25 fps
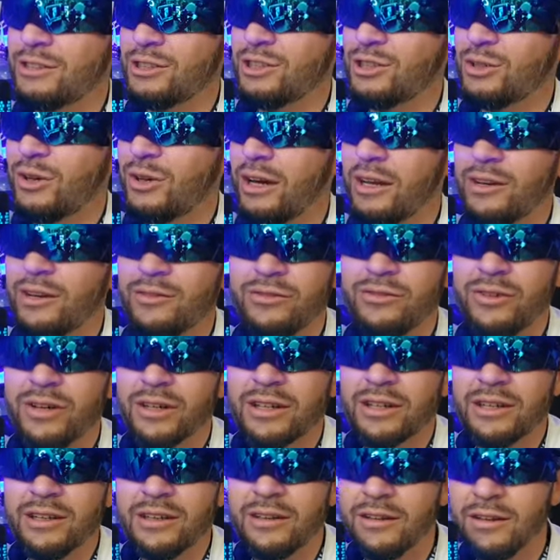trying to
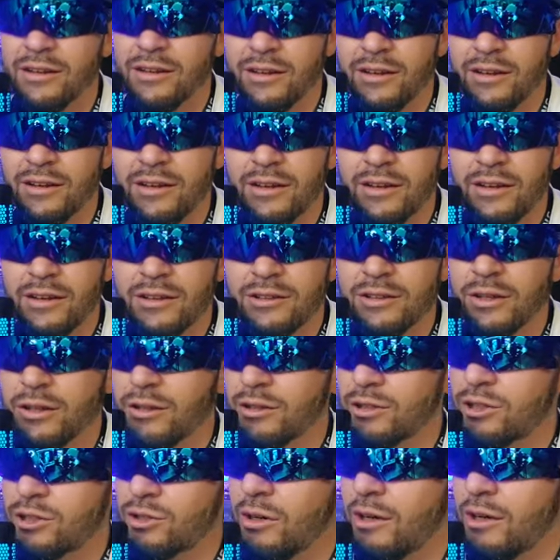fucking, y'all
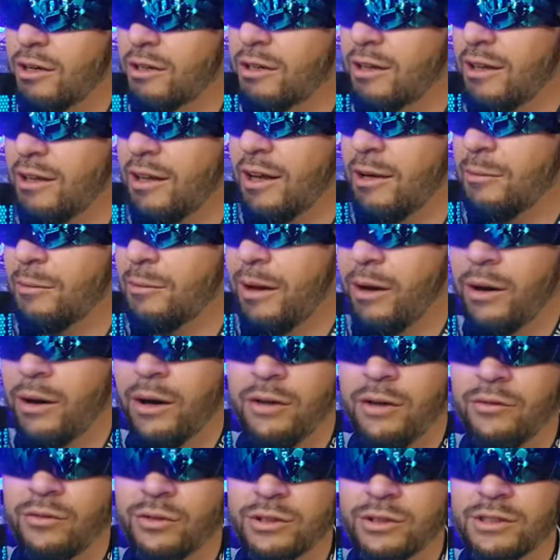are trying to climb Mount
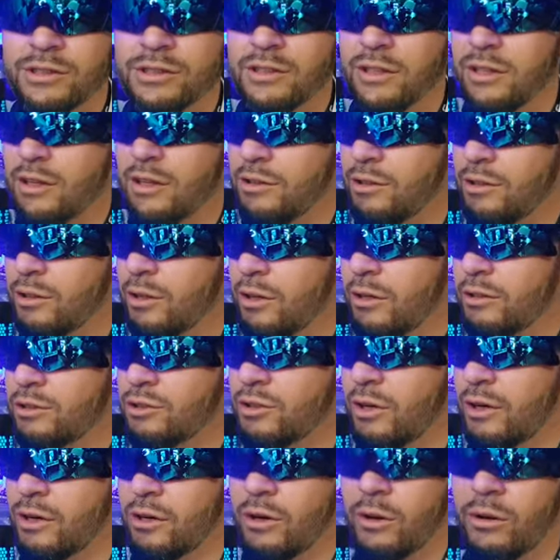Everest, huh? Y'all are
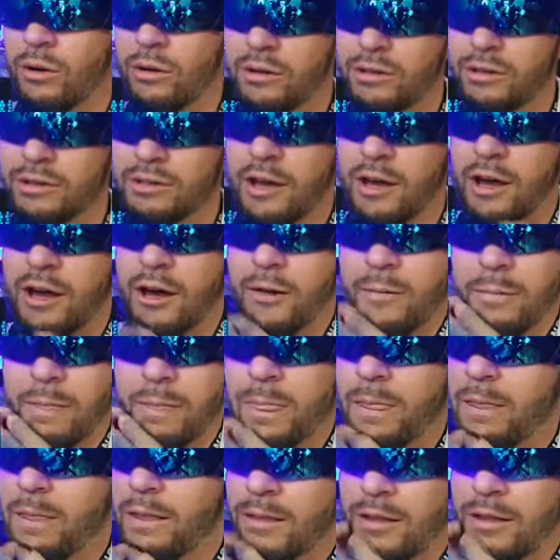trying to go to the top.
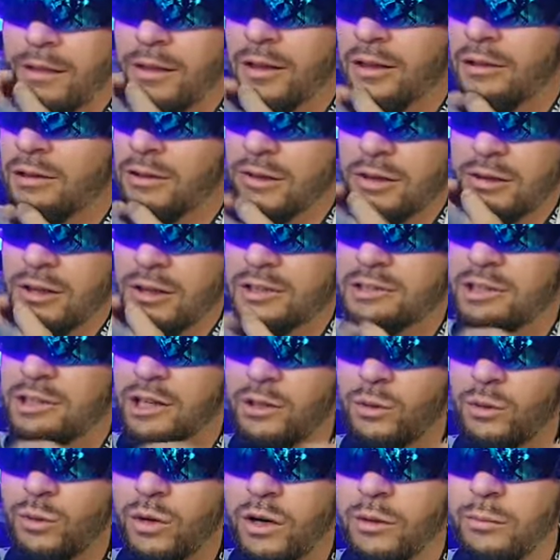Tell
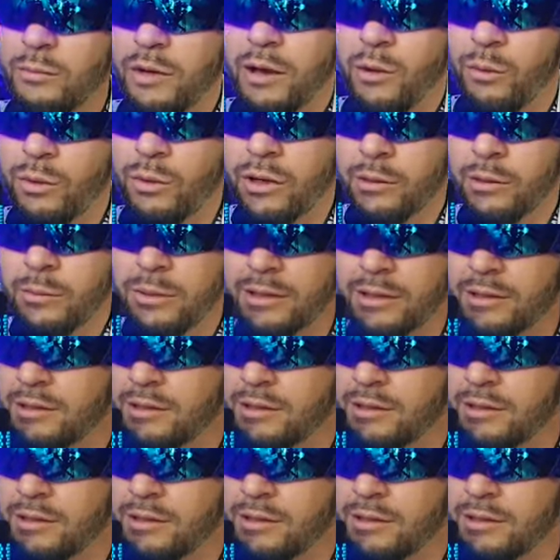you what, man. We're going to be a